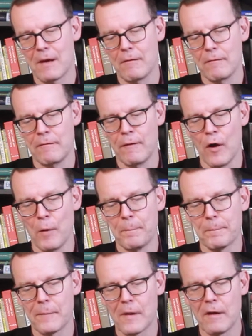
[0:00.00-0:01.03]
the
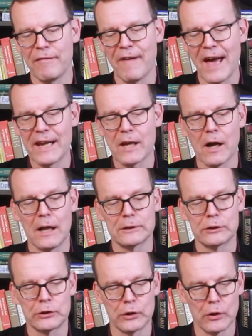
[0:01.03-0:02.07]
fan
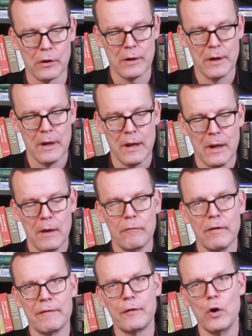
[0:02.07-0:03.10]
culture
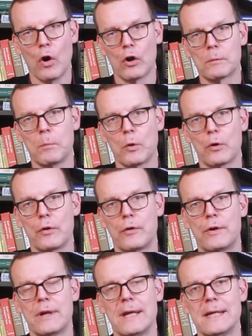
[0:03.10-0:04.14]
with
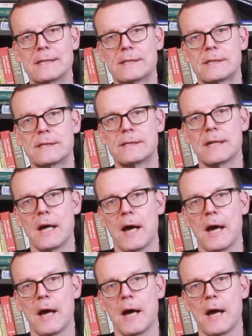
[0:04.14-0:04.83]
Dortmund is